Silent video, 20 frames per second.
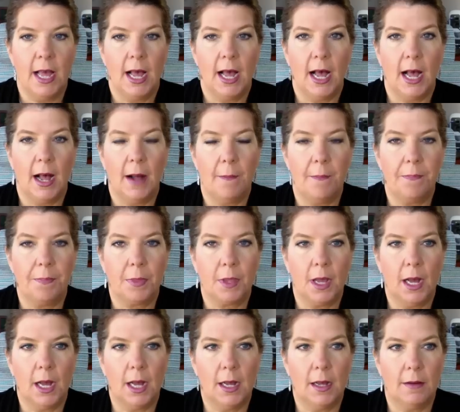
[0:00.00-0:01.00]

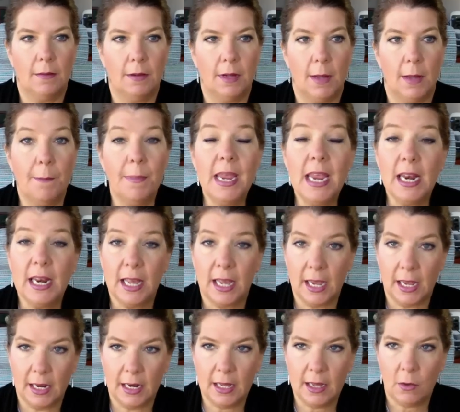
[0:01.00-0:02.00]
a
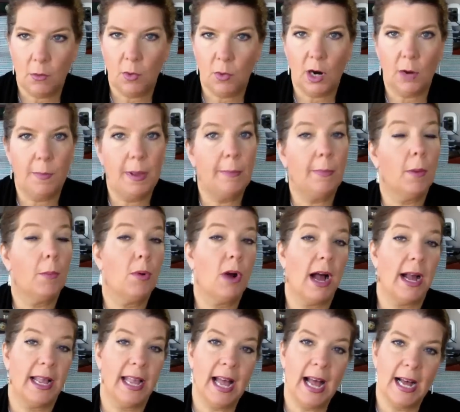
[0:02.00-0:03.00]
meeting where people
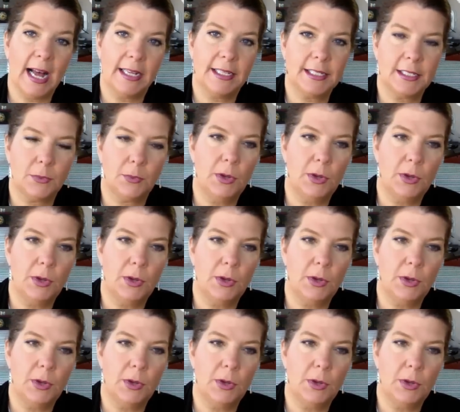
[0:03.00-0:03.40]
brought guests,